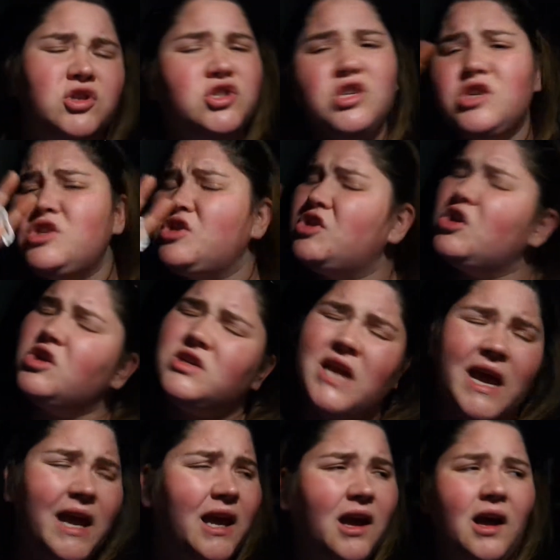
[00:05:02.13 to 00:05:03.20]
just
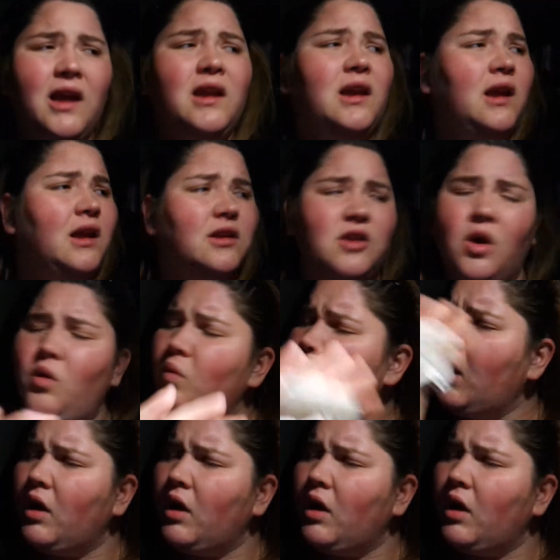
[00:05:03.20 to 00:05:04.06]
take it, and don't